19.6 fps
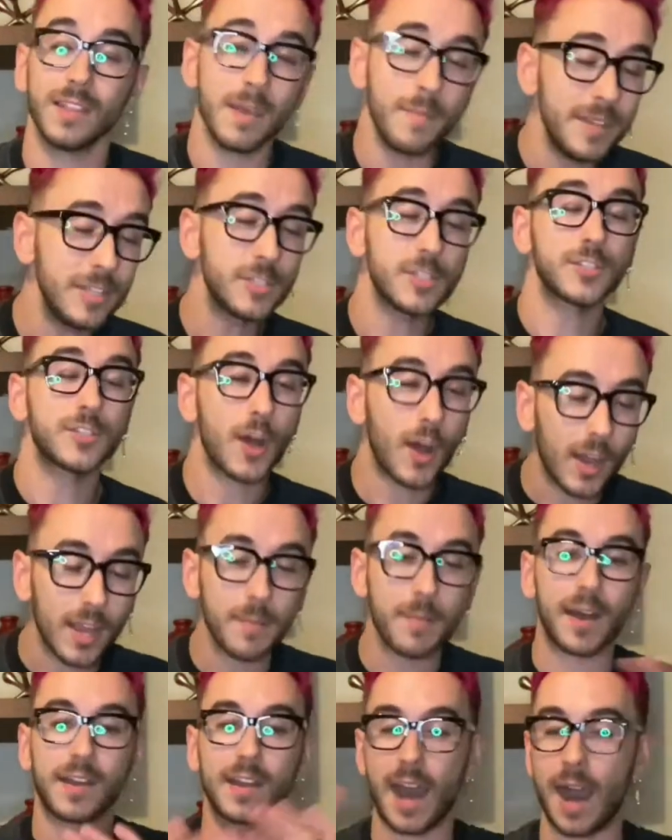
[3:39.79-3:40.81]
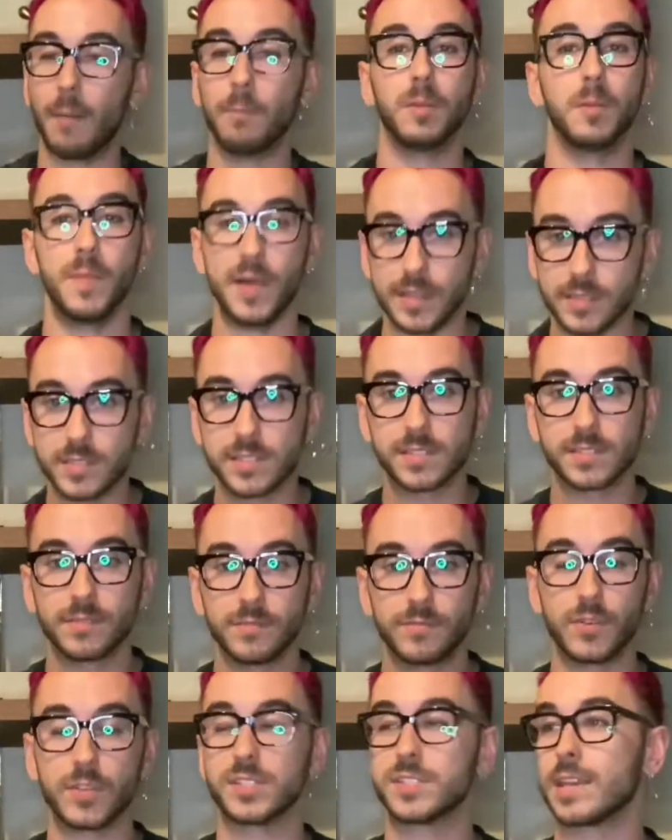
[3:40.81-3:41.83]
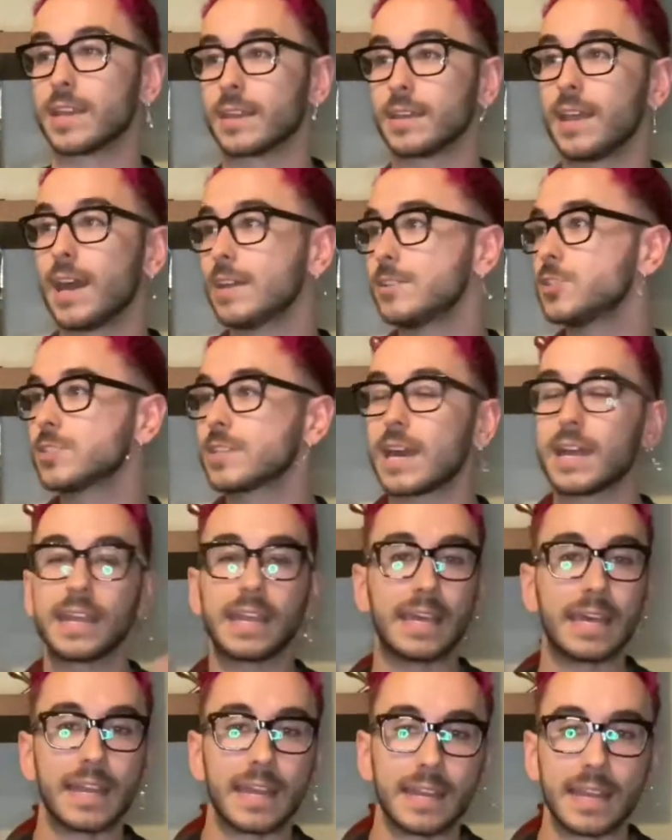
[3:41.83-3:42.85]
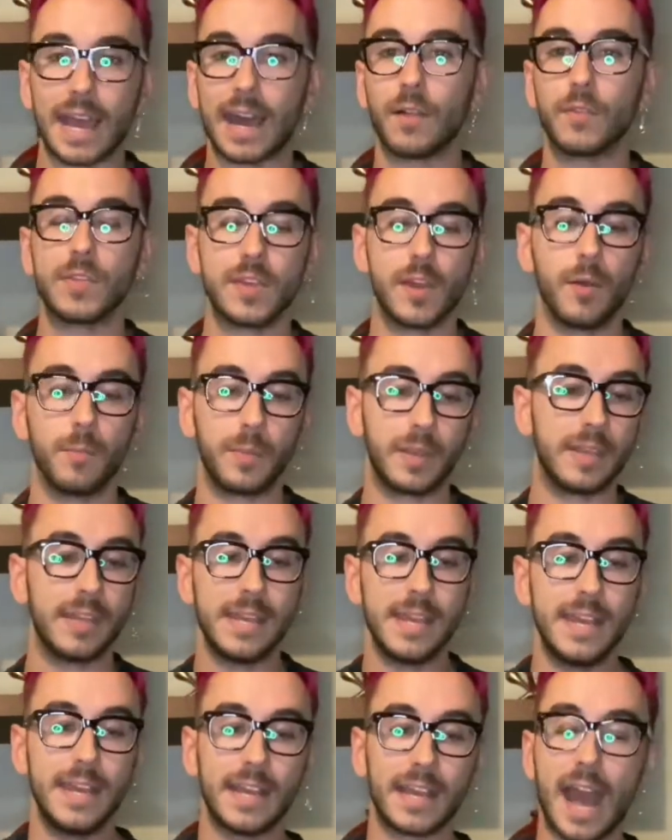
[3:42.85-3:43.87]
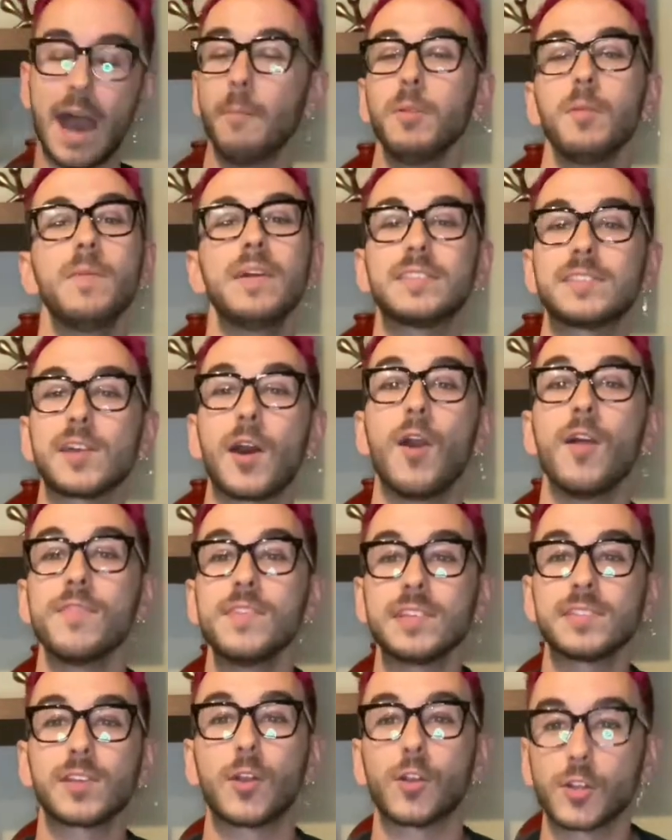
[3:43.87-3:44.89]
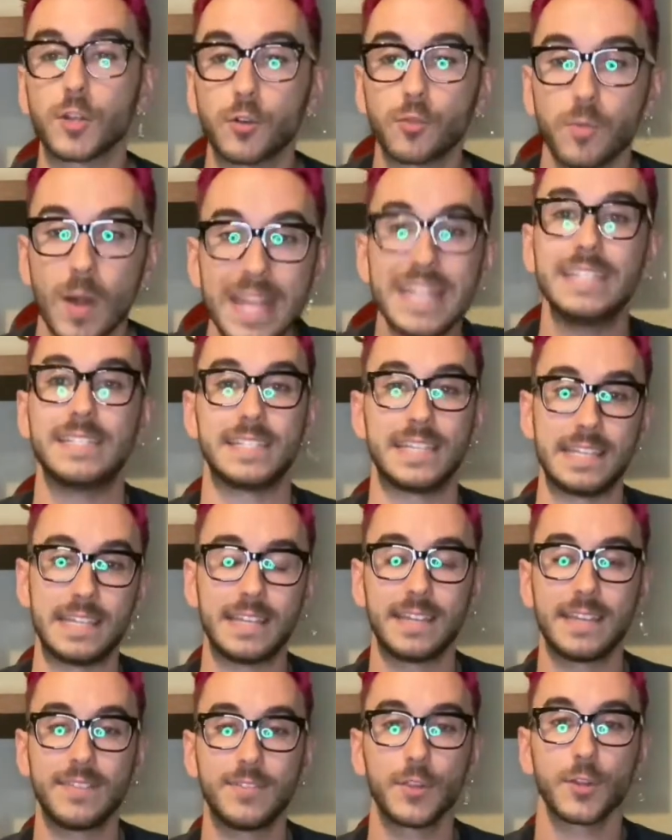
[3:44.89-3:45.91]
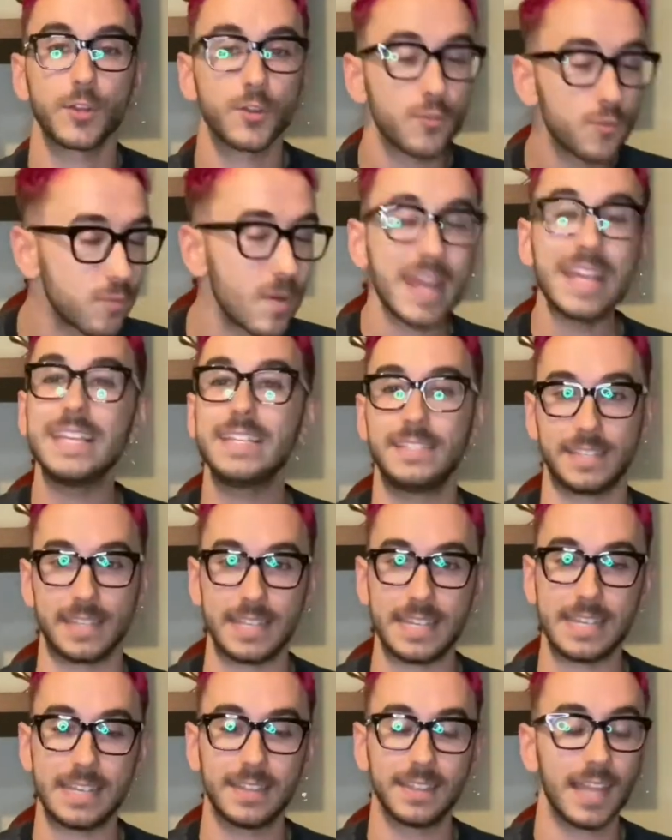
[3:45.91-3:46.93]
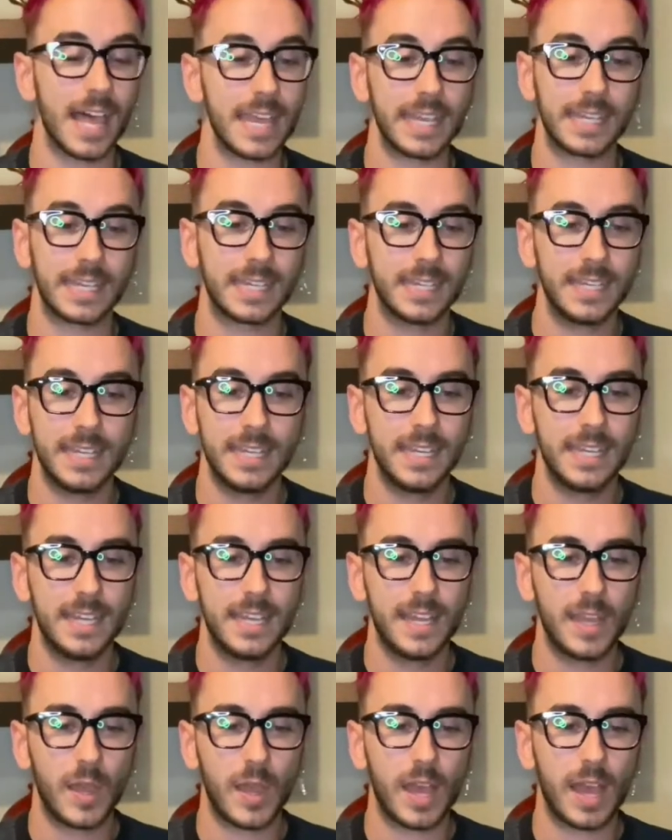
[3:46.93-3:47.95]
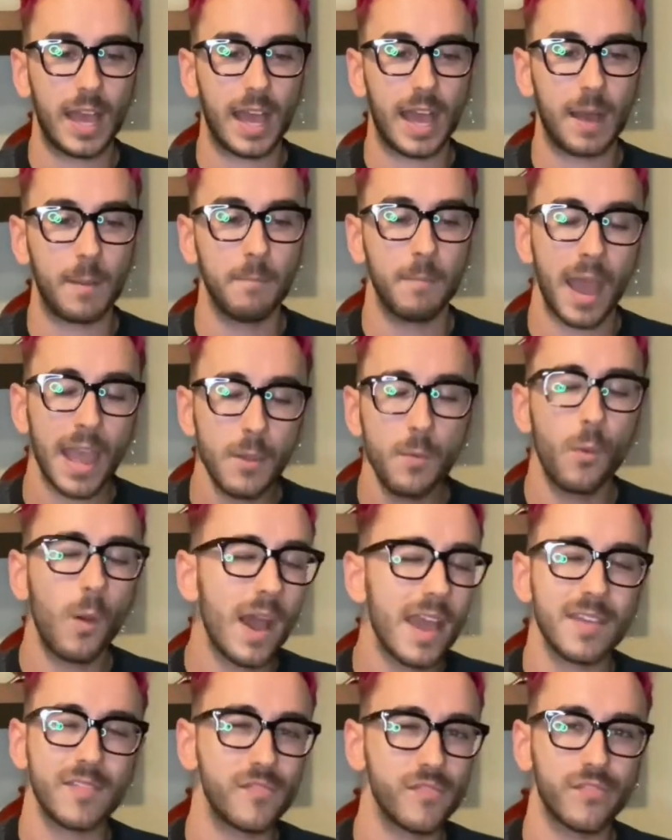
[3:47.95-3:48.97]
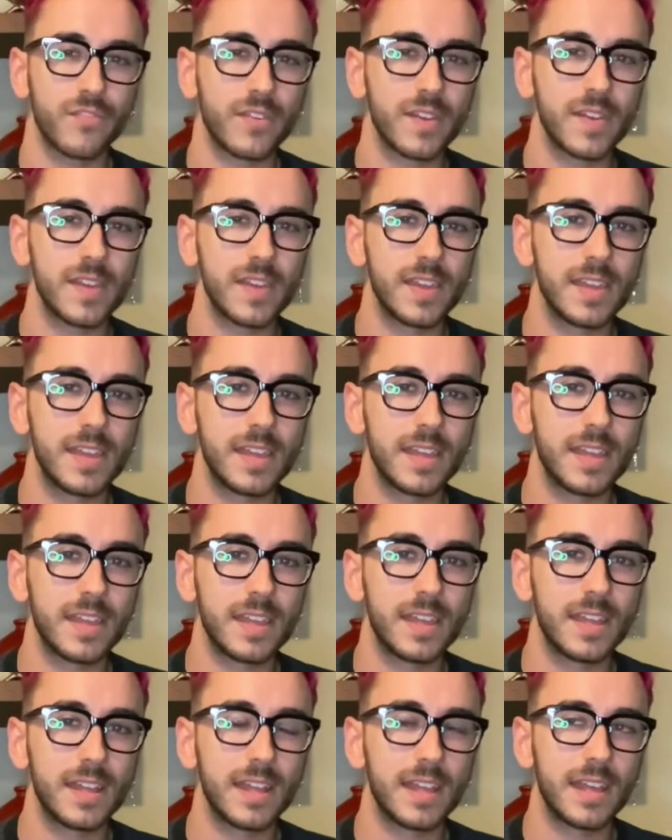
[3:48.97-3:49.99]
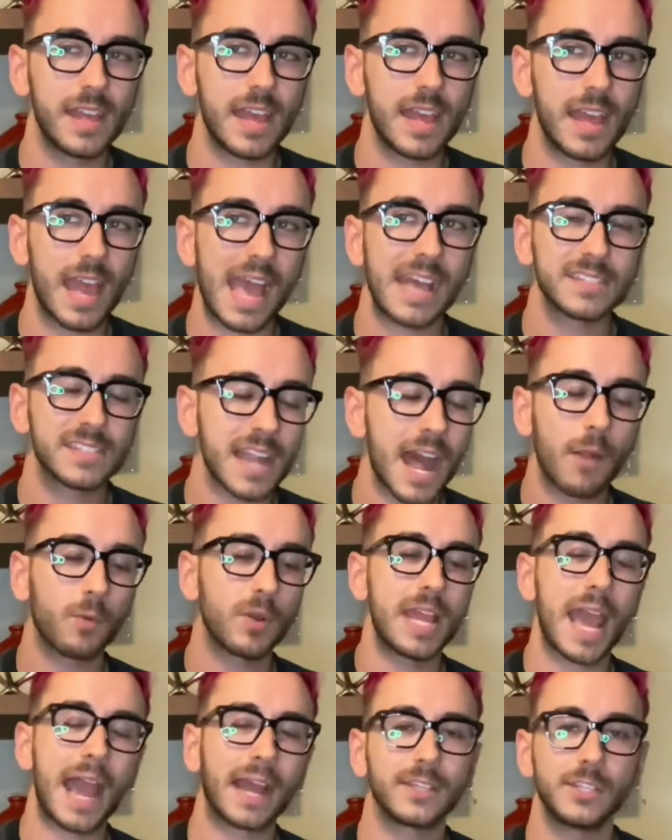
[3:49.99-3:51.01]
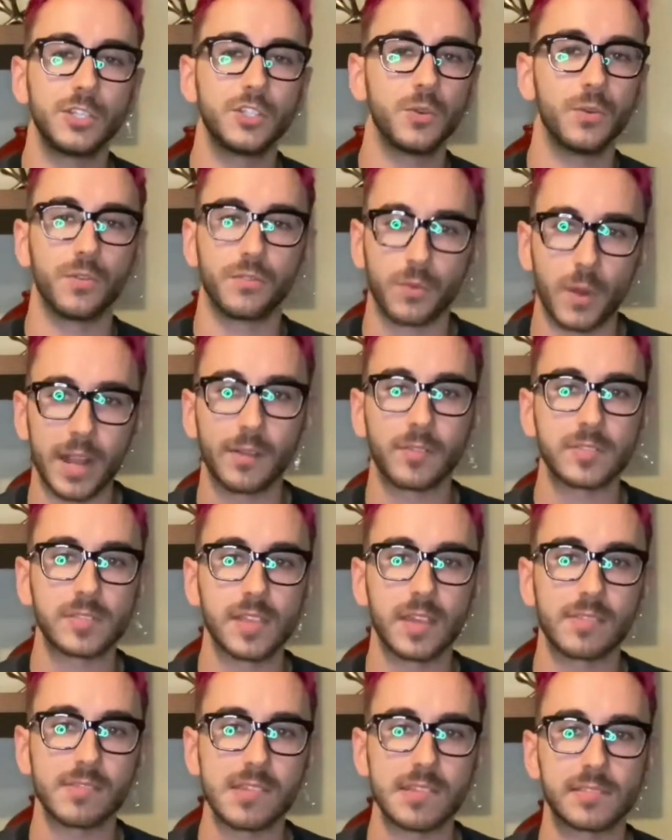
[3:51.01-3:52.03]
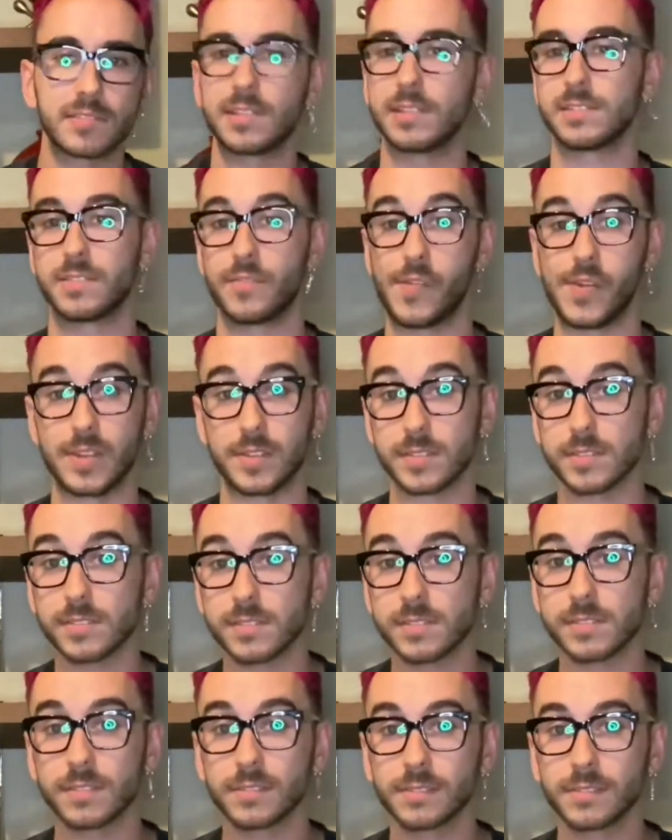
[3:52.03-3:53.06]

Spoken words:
Let me just talk about compliments for a second. I just got to get it out in the open. Compliments on this are crazy. They're crazy. Like, my wife has not reacted to a fragrance like this since Aventus.